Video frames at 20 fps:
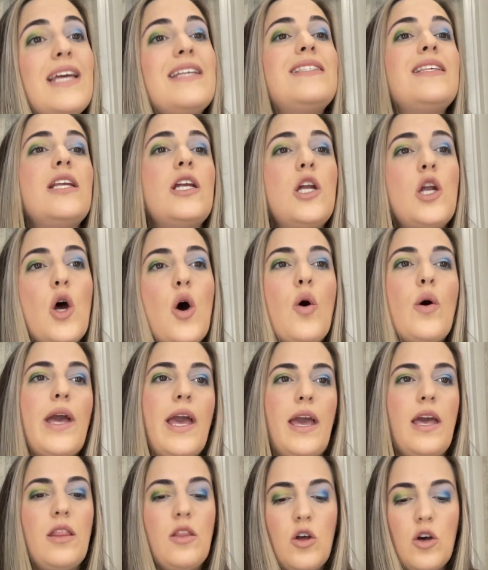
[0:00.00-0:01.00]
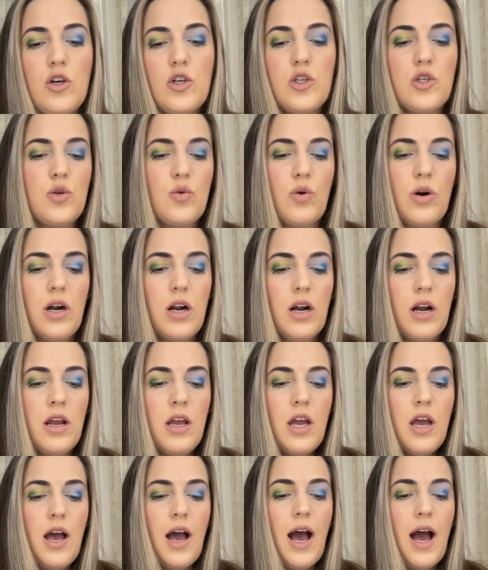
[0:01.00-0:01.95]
Is it an okay look? Sure.